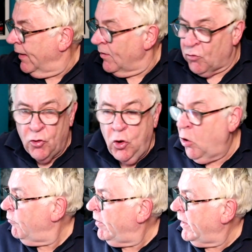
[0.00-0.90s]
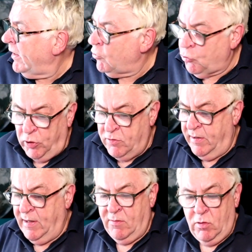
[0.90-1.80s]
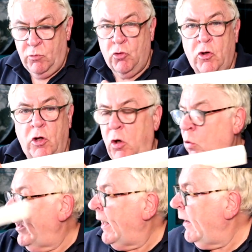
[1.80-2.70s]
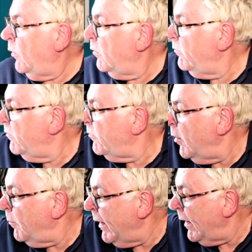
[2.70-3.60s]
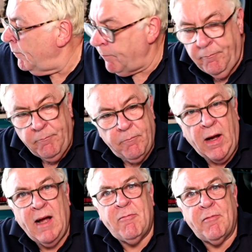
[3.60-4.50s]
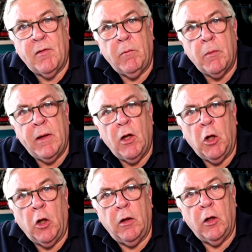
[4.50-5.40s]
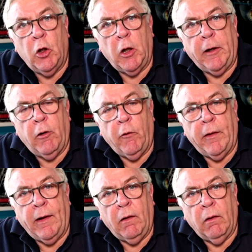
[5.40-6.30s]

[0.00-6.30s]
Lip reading: It's not very sunny today, so I'm just going to hold it out for a bit, but I have filmed a bit earlier on, and